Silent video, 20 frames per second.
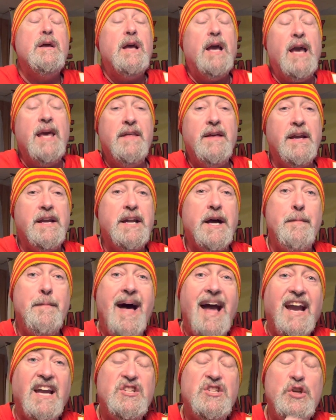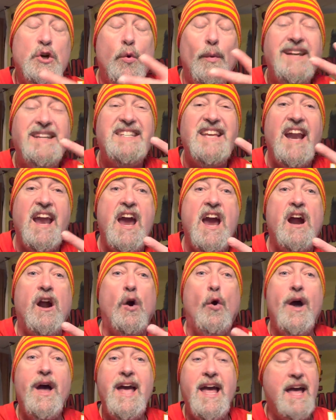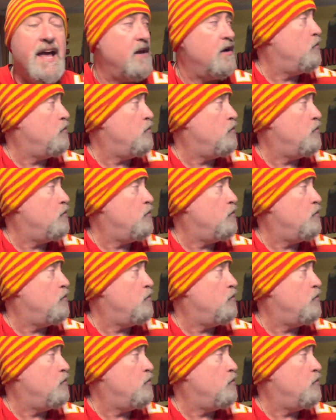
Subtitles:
And then come back in 2 weeks at Arrowhead,